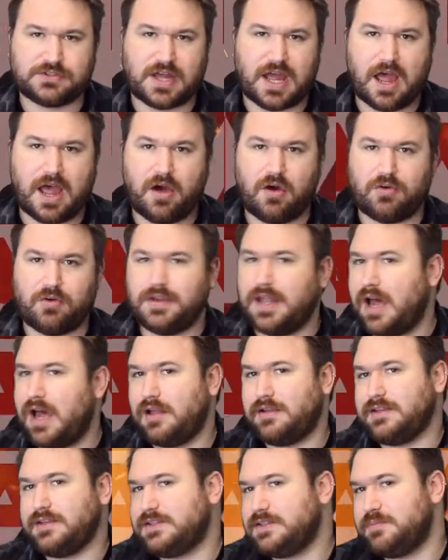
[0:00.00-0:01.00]
title.
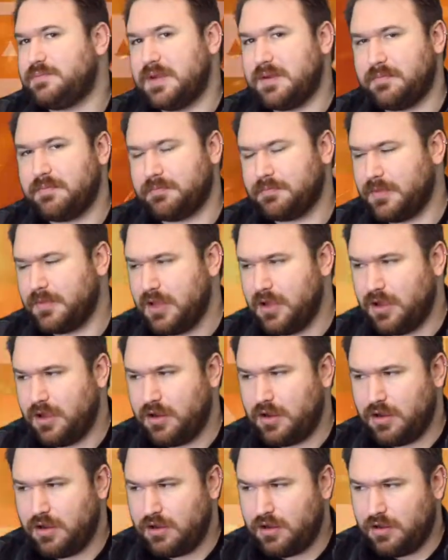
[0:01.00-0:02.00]
Now this has been
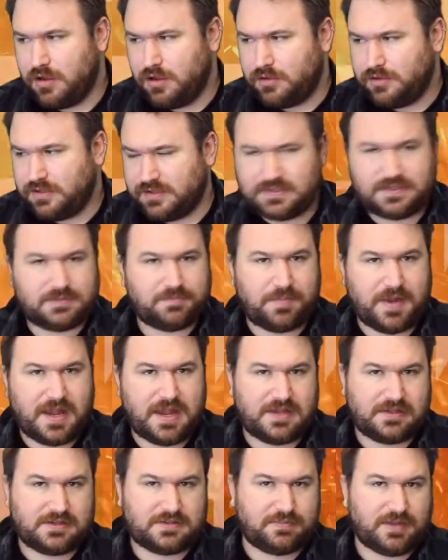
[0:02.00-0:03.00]

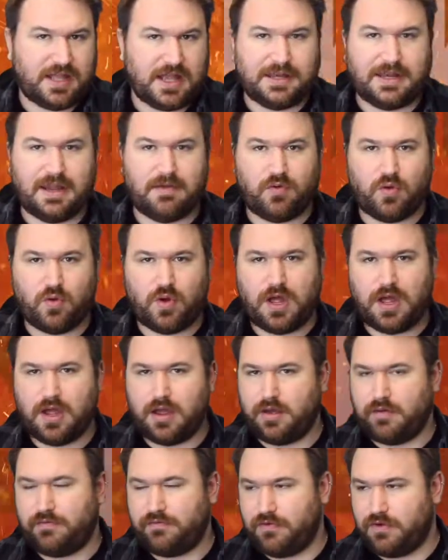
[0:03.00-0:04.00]
splattered
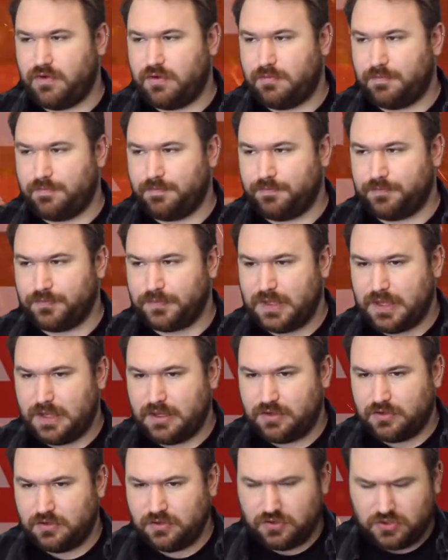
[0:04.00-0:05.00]
everywhere from
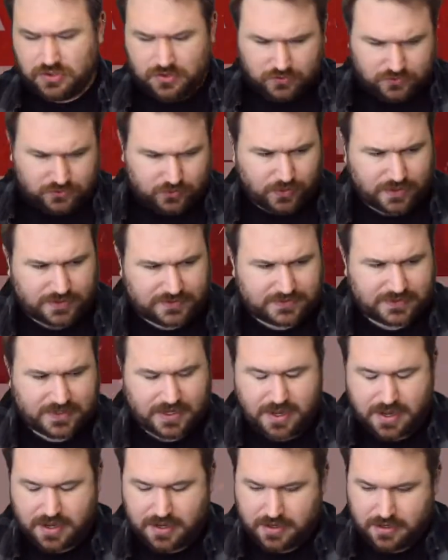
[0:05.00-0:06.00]

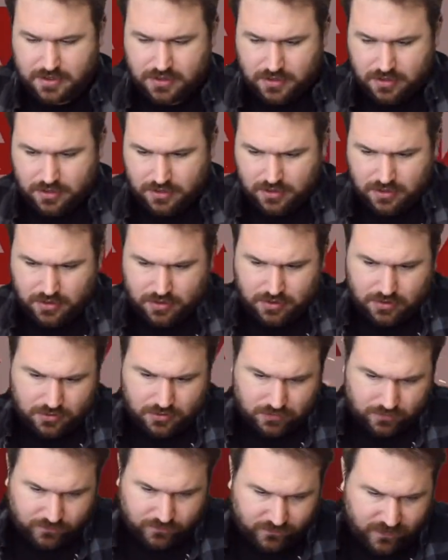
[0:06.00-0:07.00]
Twitter,
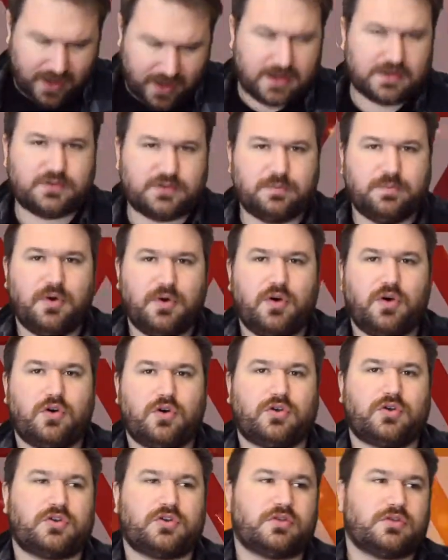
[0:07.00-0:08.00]

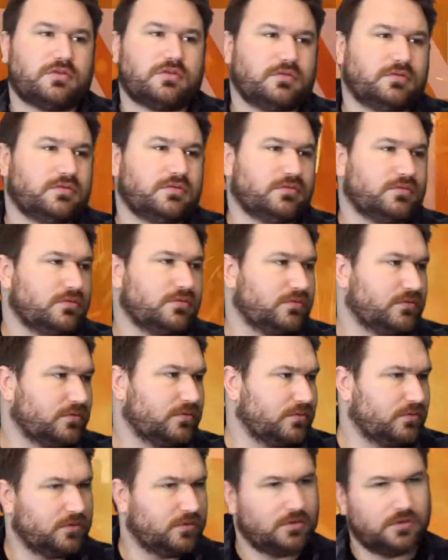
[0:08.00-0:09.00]
Facebook,
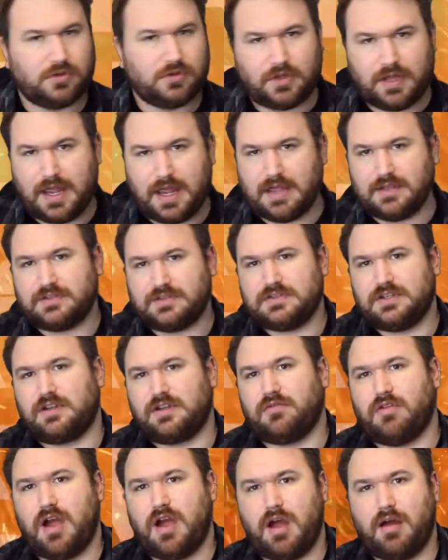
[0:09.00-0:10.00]

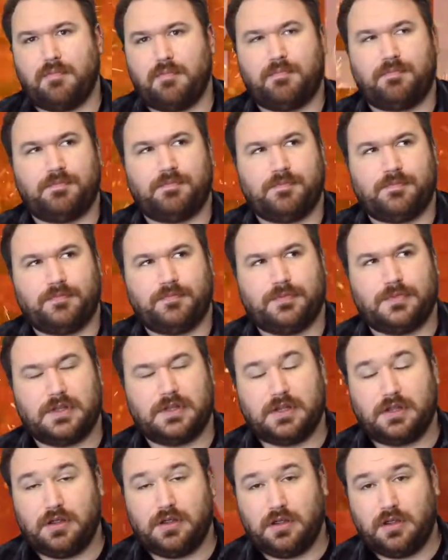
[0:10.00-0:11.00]
Instagram,
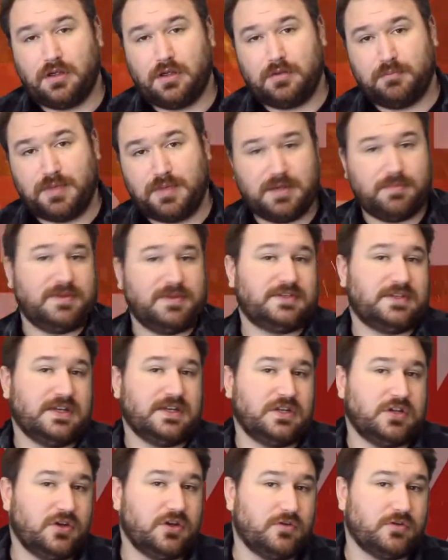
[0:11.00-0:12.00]

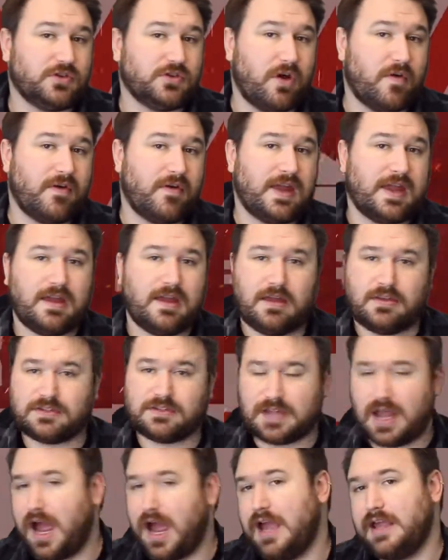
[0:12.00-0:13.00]
BBC News over here,
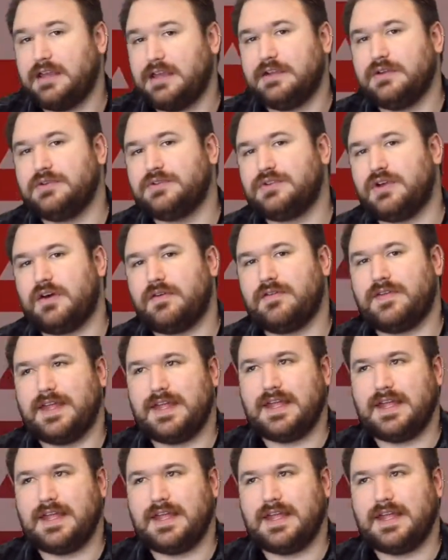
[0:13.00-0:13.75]
Sky News over